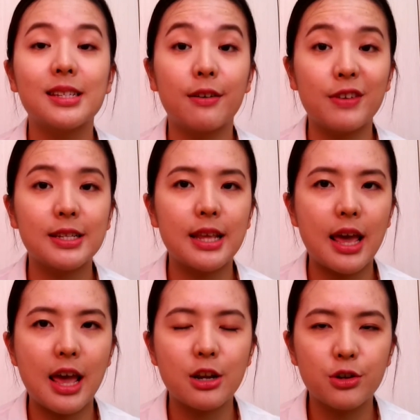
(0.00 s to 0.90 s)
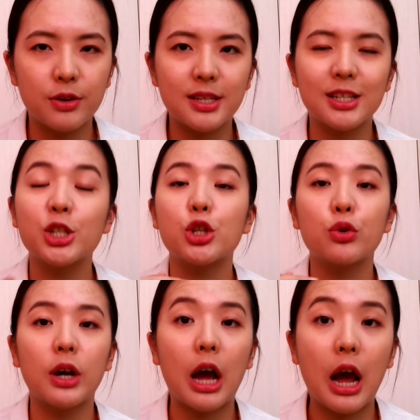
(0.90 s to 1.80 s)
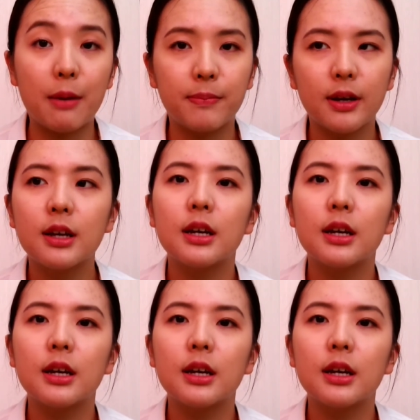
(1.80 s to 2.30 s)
service entrance, the student hub